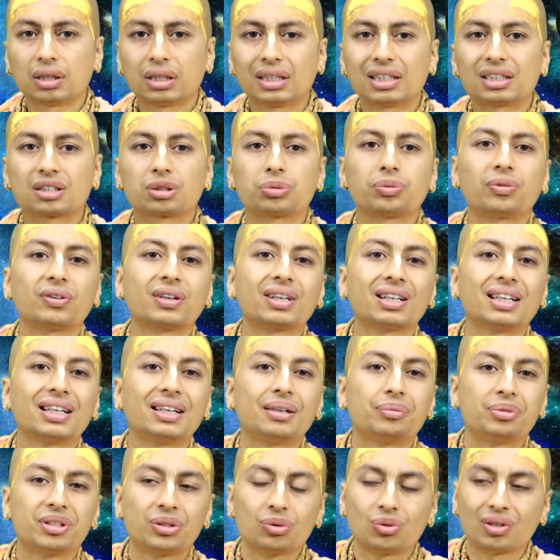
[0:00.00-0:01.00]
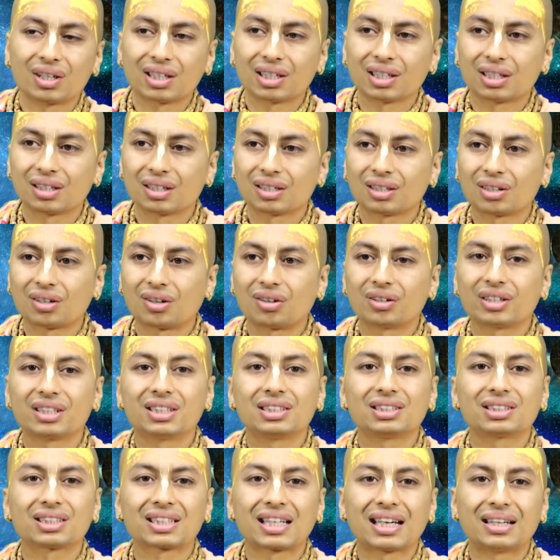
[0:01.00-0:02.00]
it is for everyone,
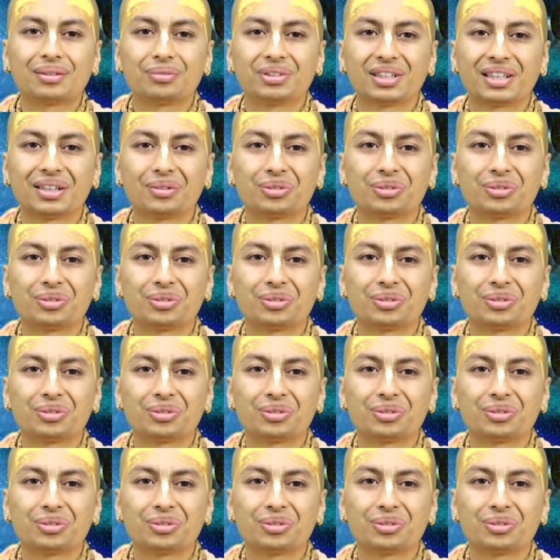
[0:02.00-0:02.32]
audience can be